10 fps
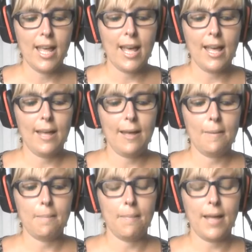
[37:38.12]

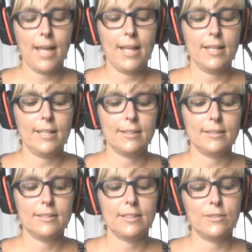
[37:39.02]
Um,
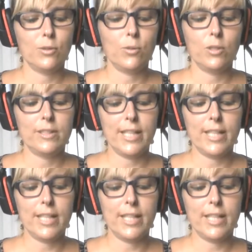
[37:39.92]
and so